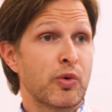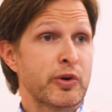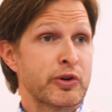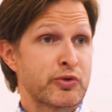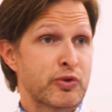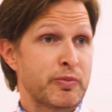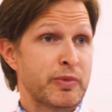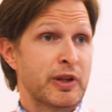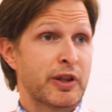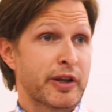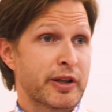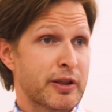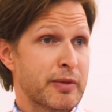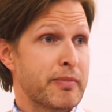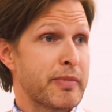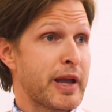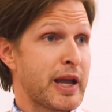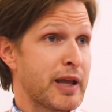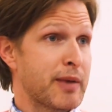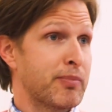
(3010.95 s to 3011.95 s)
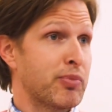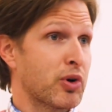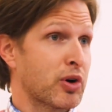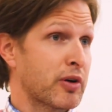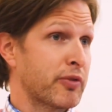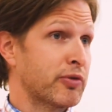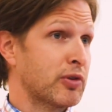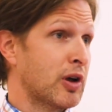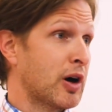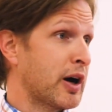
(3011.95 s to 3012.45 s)
which would be like the main book
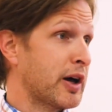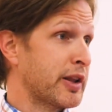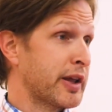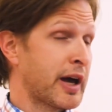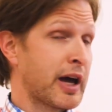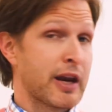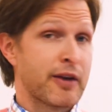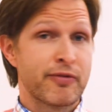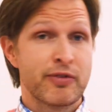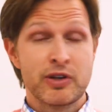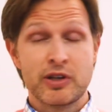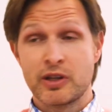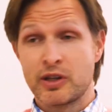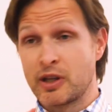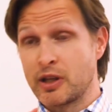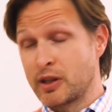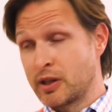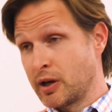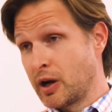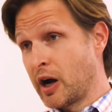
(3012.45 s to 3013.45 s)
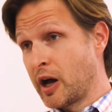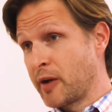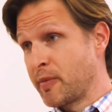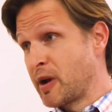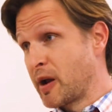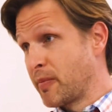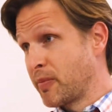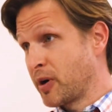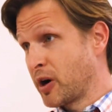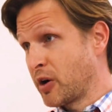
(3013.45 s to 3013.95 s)
of law in the
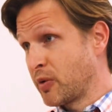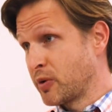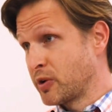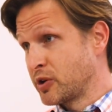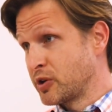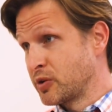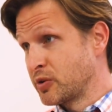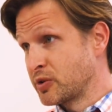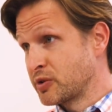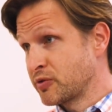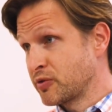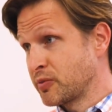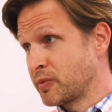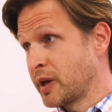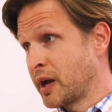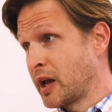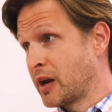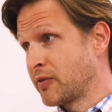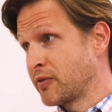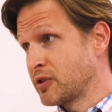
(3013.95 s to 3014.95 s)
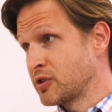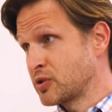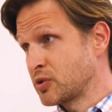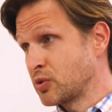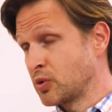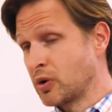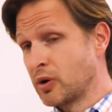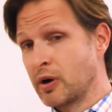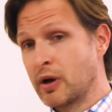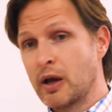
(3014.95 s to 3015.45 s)
Ottoman Empire would use from the Hanafi
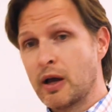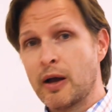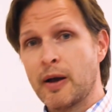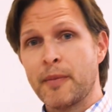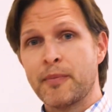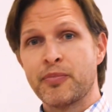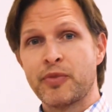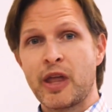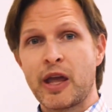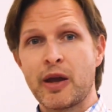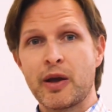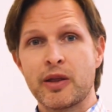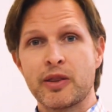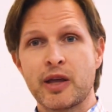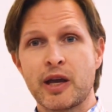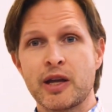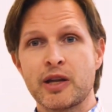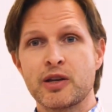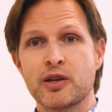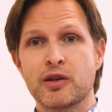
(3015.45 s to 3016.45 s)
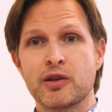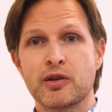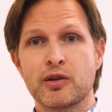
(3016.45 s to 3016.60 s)
school, they